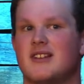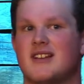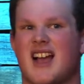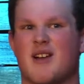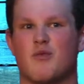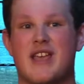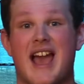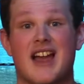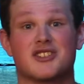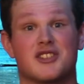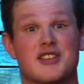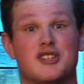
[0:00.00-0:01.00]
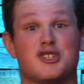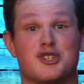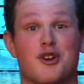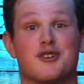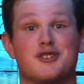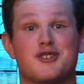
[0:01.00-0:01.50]
We actually
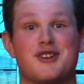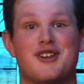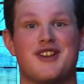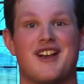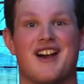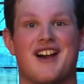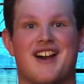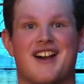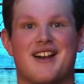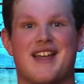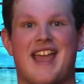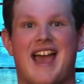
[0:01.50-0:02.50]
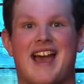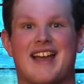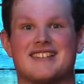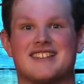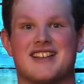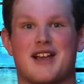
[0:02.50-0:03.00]
church
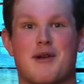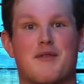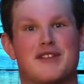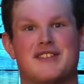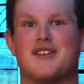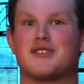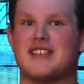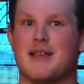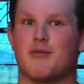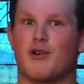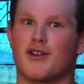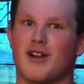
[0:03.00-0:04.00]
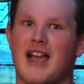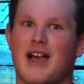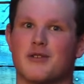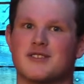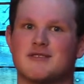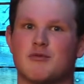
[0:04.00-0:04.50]
around the dinner table at our
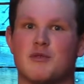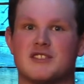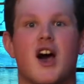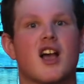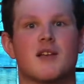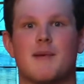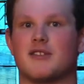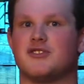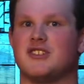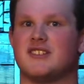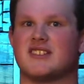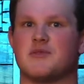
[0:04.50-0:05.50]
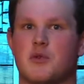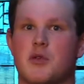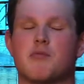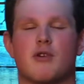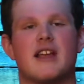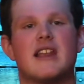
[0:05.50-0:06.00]
house when we talk about Jesus and when we
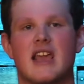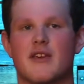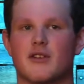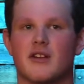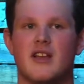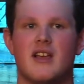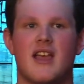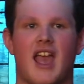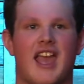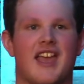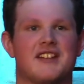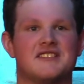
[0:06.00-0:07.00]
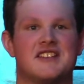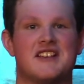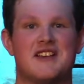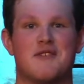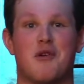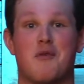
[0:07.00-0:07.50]
pray together. And
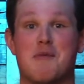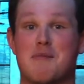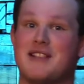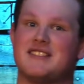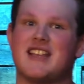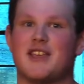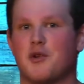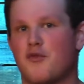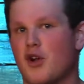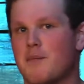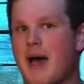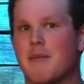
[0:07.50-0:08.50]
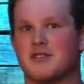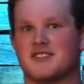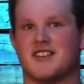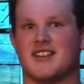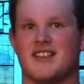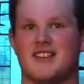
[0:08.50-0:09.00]
when we meet together for a Bible
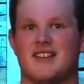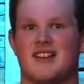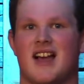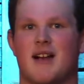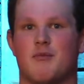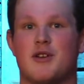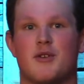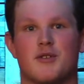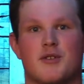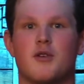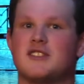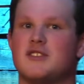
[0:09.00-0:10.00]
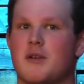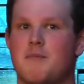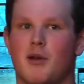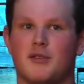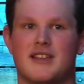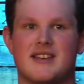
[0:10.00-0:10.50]
study, we don't go to a
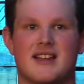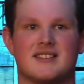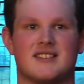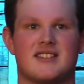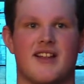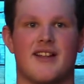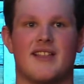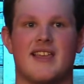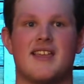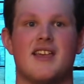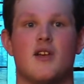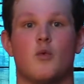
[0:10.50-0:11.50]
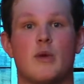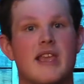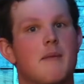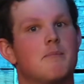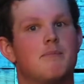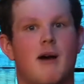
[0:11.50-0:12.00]
building necessarily. We
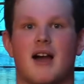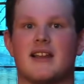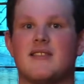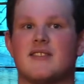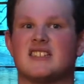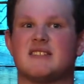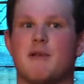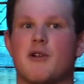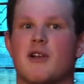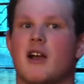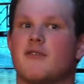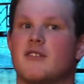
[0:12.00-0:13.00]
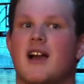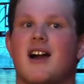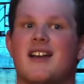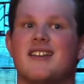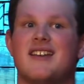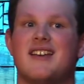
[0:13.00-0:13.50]
embody the Spirit of
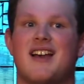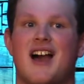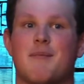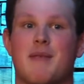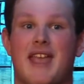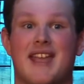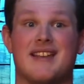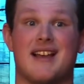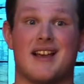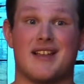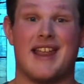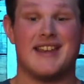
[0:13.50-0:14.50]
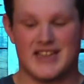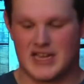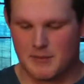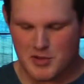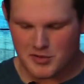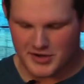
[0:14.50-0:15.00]
God in
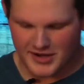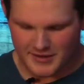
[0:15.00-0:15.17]
community.